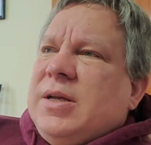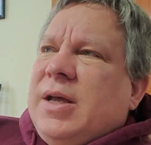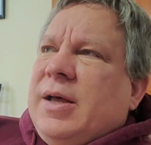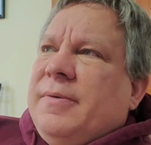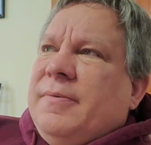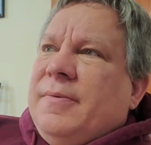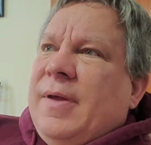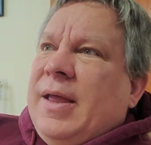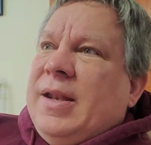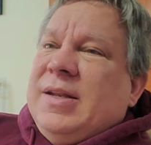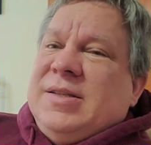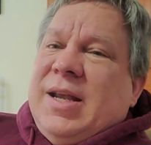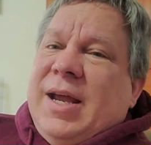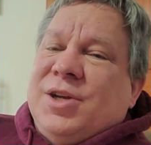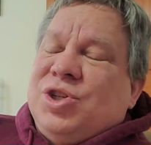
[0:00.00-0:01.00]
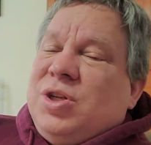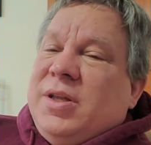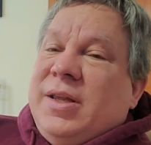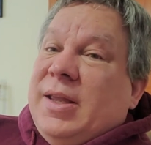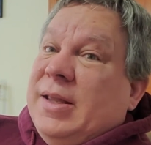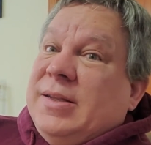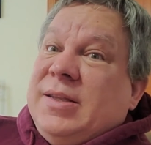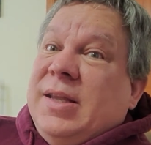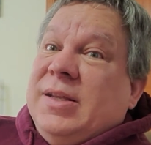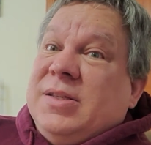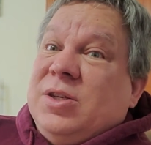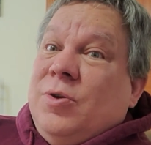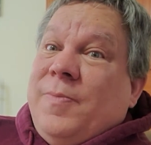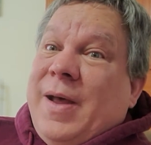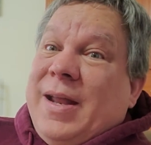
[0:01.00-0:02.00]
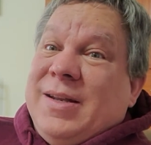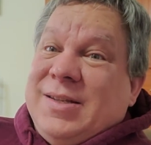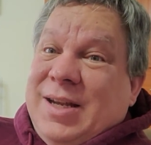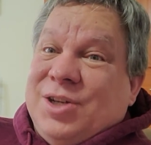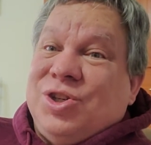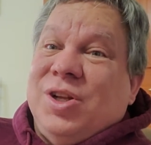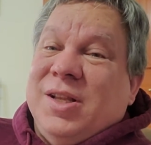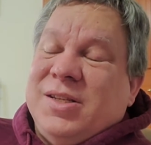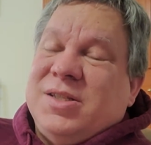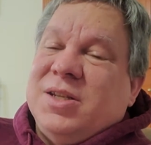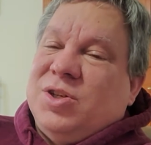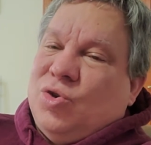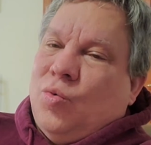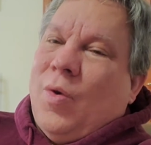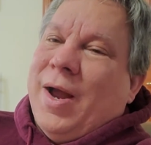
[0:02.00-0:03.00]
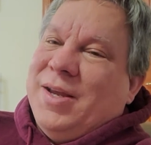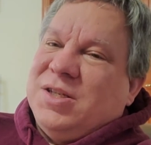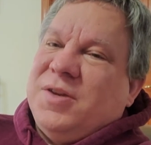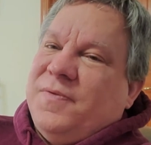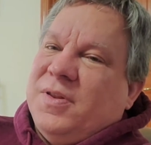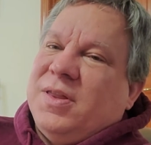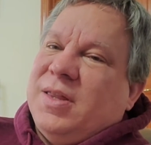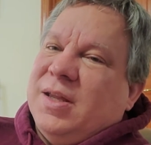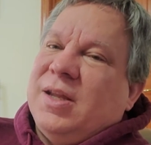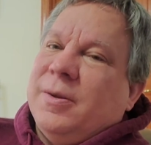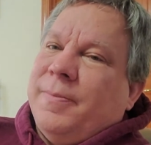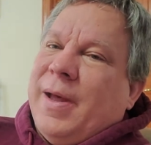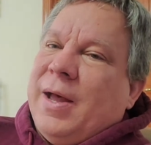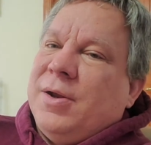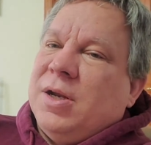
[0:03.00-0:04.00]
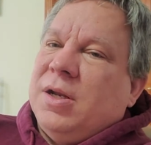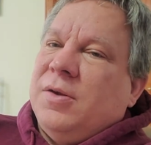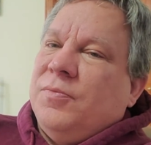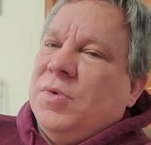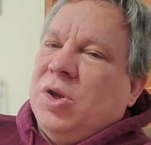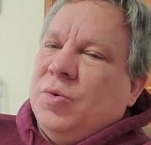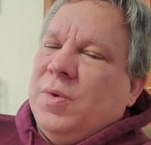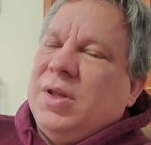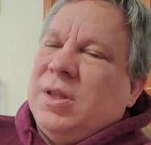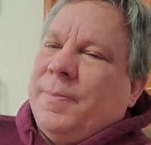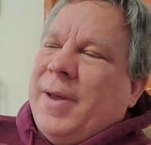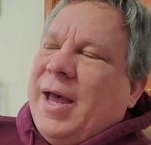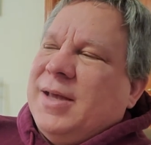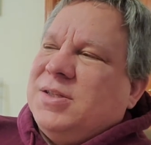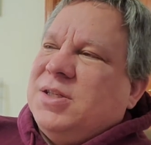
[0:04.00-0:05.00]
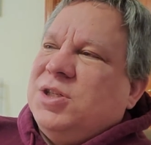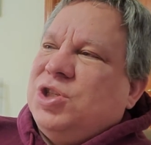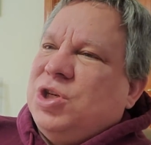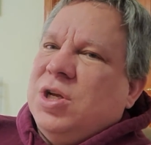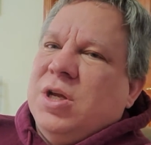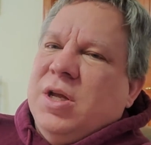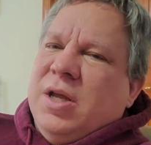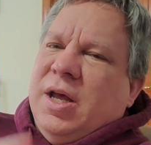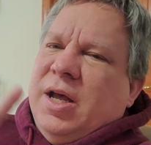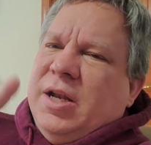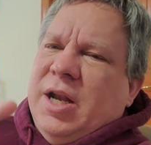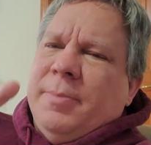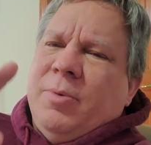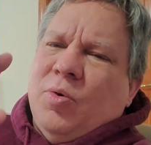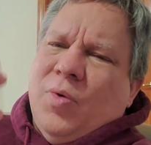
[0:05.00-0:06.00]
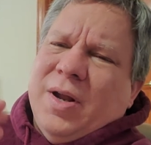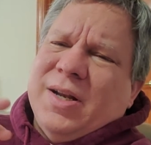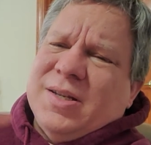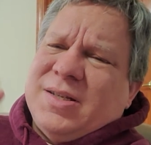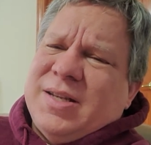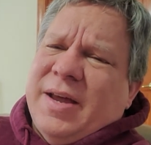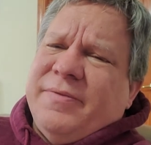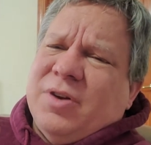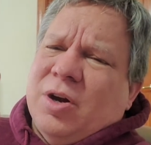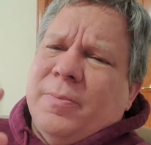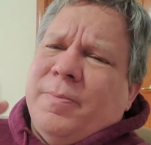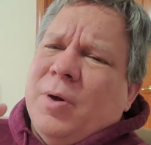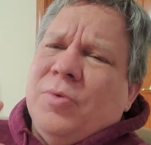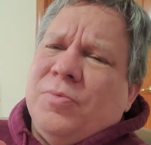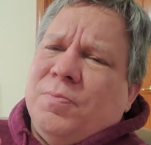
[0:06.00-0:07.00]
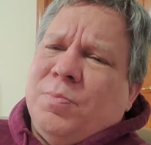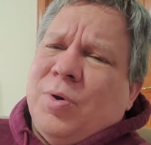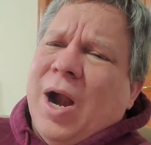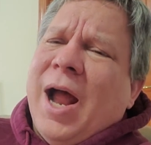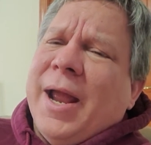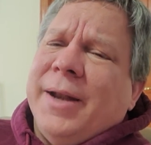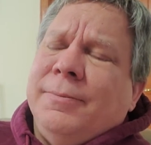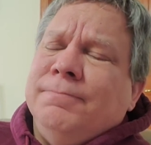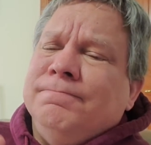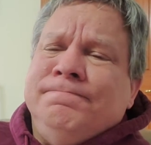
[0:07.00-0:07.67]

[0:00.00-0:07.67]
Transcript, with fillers: Uh, and it's actually it, it's so bad it's actually listed twice if you think about it when you read the passage uh, number one and seven are both pride